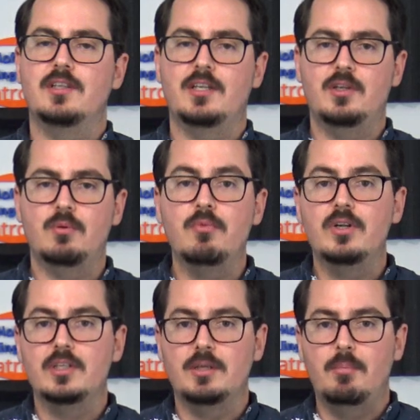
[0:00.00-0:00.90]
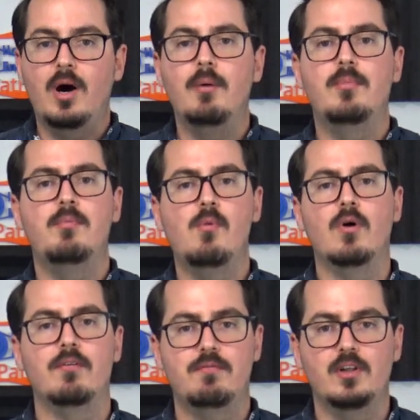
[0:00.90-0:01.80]
that you can really pump
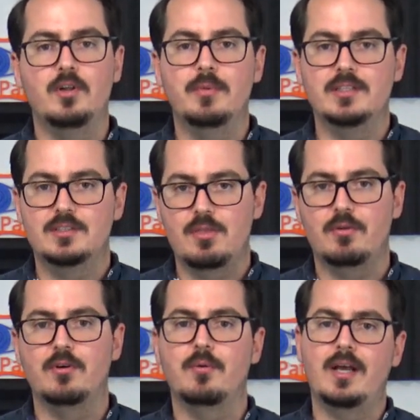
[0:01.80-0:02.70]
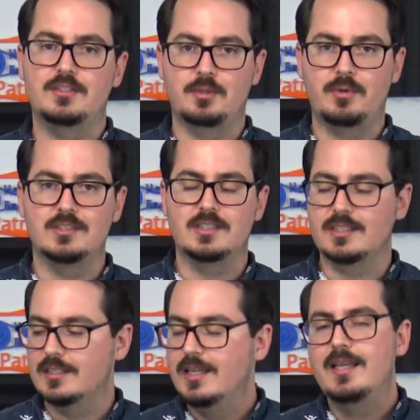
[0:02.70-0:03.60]
more filaments through as you're
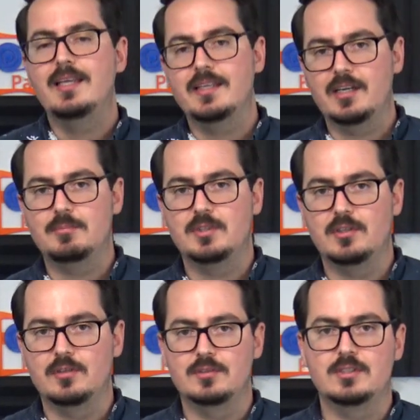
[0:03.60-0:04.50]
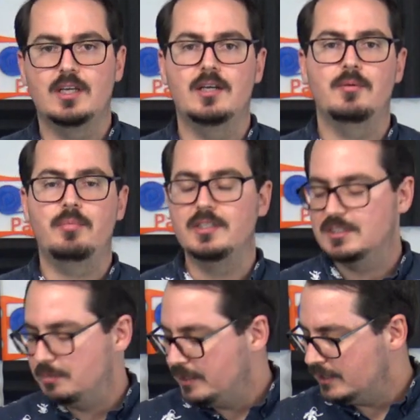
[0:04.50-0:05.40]
printing and get up to those uh, print
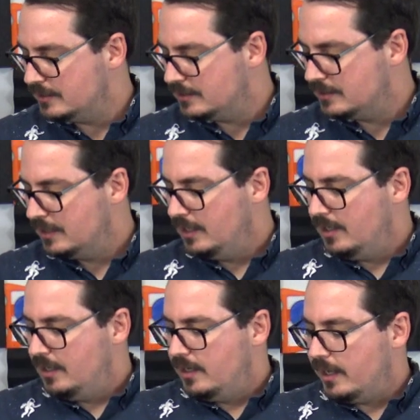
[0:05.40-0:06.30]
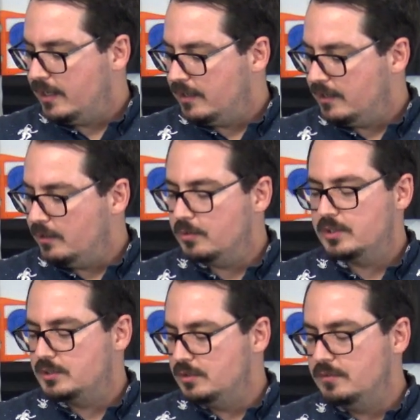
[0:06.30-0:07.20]
speeds. And in
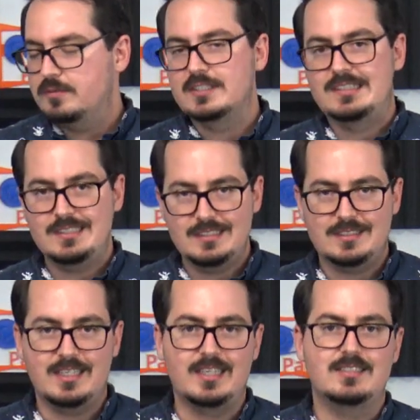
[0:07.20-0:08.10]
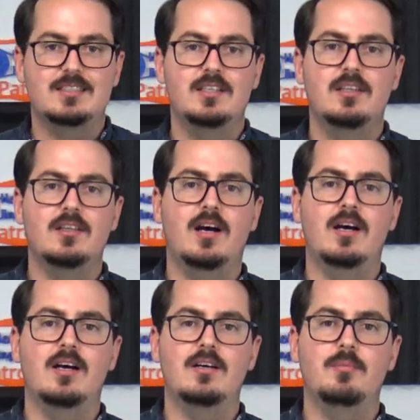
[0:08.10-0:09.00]
order to facilitate
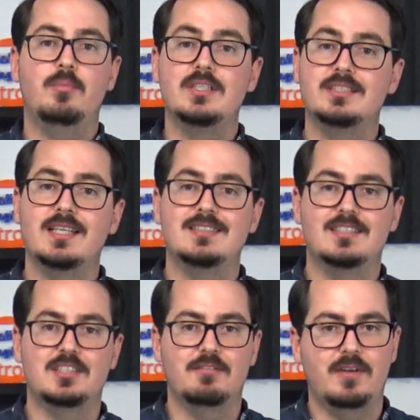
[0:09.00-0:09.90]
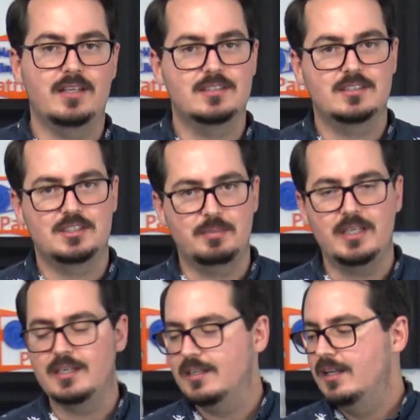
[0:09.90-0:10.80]
uh, printing at such a fast
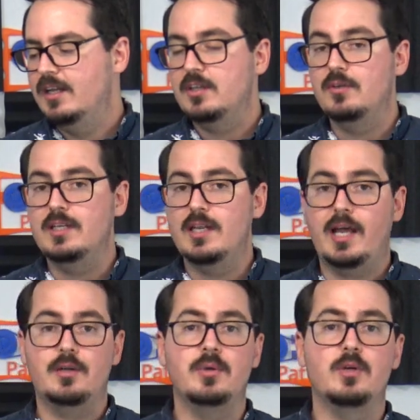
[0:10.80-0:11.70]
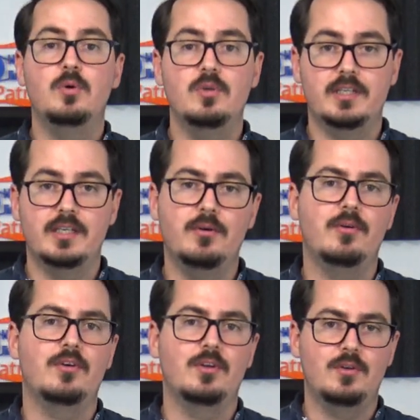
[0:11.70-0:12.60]
speed, you need adequate cooling in
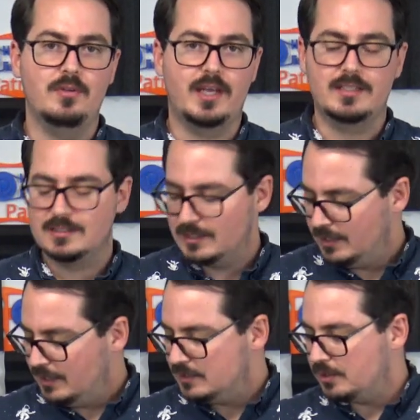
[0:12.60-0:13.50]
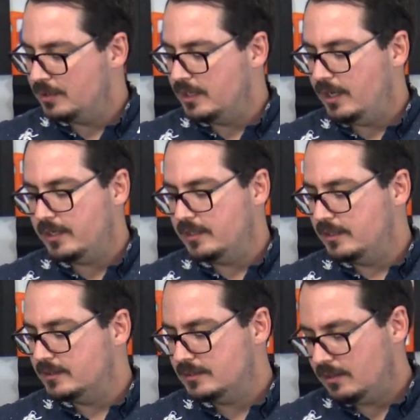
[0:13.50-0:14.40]
order to do that. So the hot end
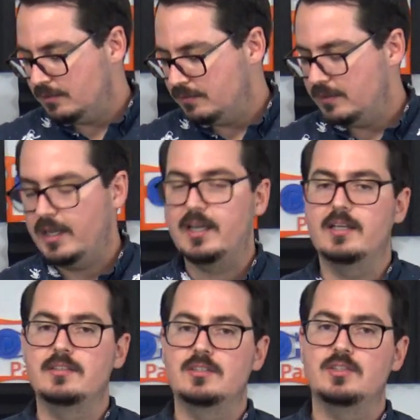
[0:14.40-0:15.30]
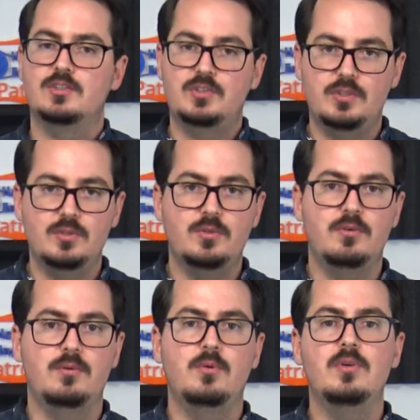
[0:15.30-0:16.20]
itself has
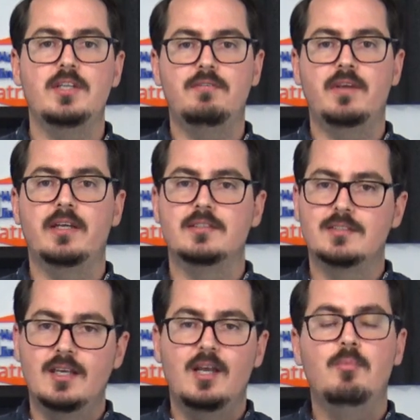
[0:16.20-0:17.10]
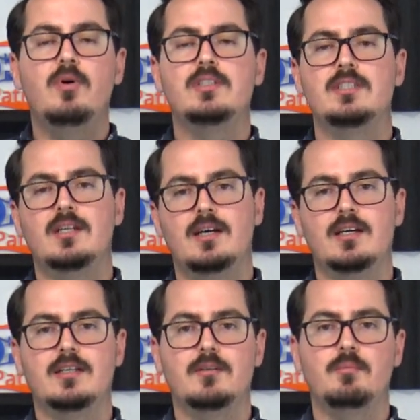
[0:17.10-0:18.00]
two cooling fans pointed
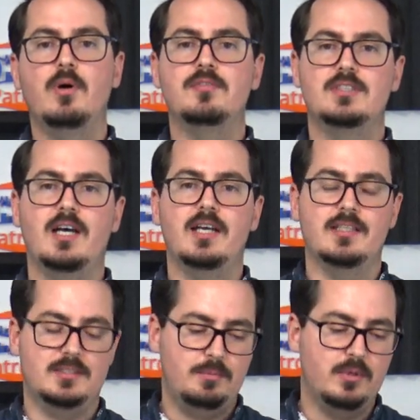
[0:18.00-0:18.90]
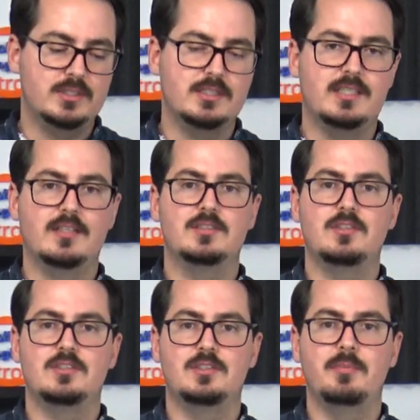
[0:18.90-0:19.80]
on both sides, pointing down
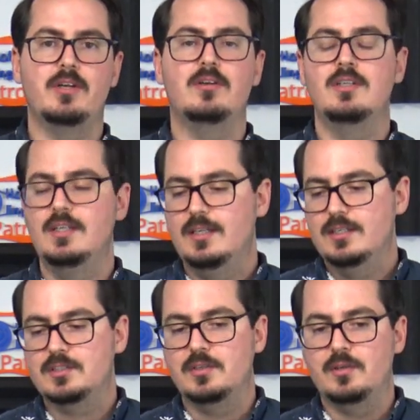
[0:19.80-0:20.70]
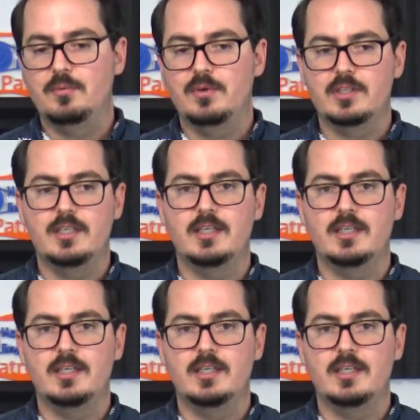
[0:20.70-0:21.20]
towards the middle. So you really